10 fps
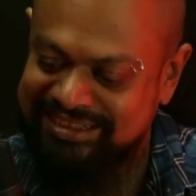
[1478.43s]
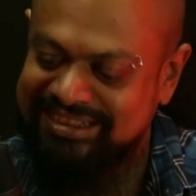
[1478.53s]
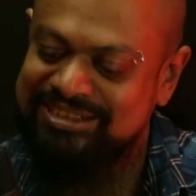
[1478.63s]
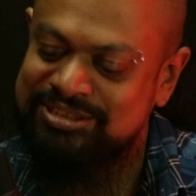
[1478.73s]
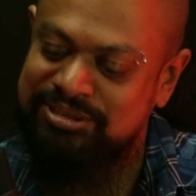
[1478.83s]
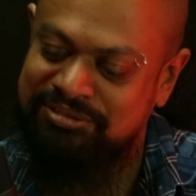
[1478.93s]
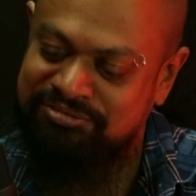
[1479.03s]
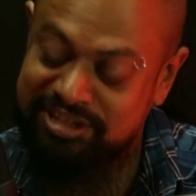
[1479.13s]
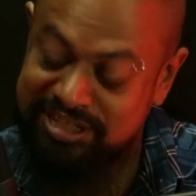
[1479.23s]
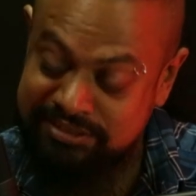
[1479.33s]
Yeah. So the
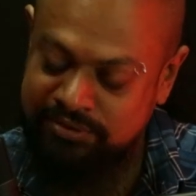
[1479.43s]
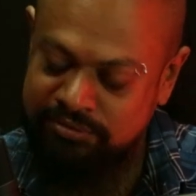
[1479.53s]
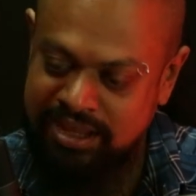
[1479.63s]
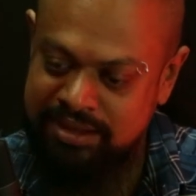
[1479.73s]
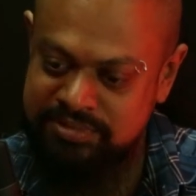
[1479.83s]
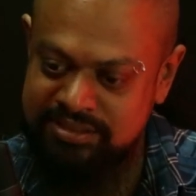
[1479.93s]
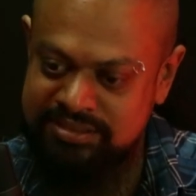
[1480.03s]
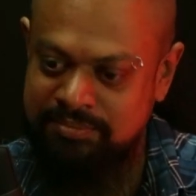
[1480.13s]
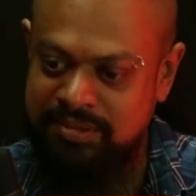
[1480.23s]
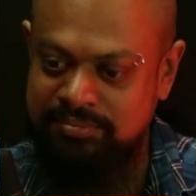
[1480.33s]
first few times
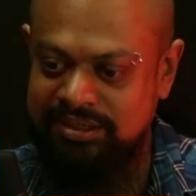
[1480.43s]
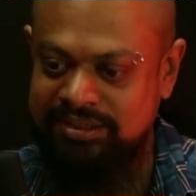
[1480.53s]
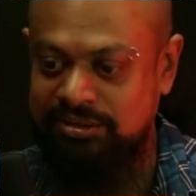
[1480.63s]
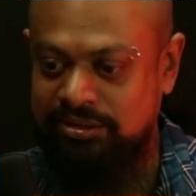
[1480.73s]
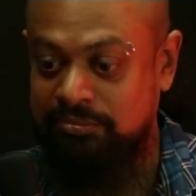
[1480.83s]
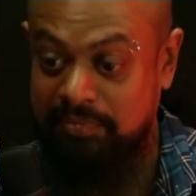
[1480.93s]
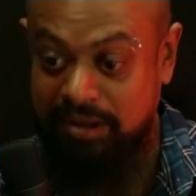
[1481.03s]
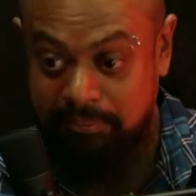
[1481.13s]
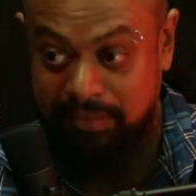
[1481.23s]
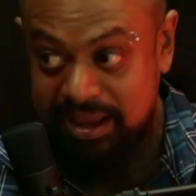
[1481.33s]
also I bumped into you, my,
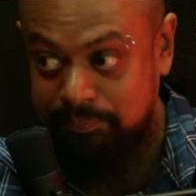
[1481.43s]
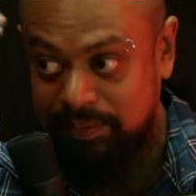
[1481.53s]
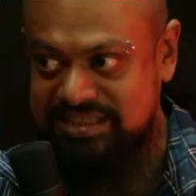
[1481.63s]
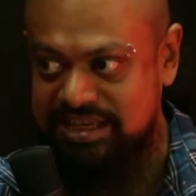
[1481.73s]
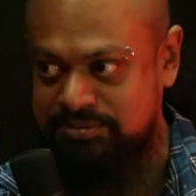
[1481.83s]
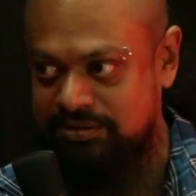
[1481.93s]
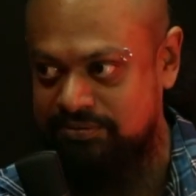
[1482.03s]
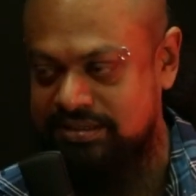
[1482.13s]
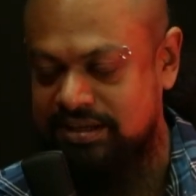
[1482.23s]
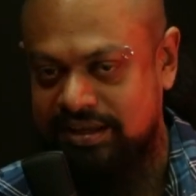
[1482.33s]
my perception
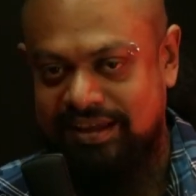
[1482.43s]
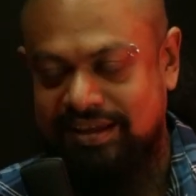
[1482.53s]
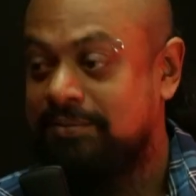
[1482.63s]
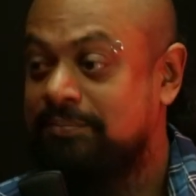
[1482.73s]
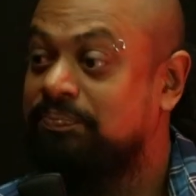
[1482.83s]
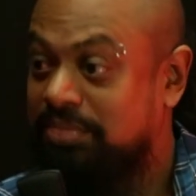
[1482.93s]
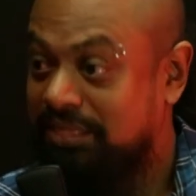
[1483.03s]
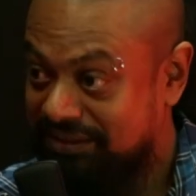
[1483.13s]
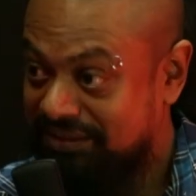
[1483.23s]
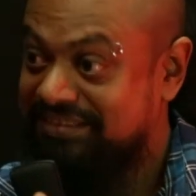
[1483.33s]
was,
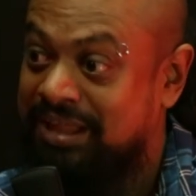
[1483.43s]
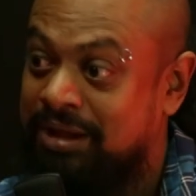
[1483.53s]
now,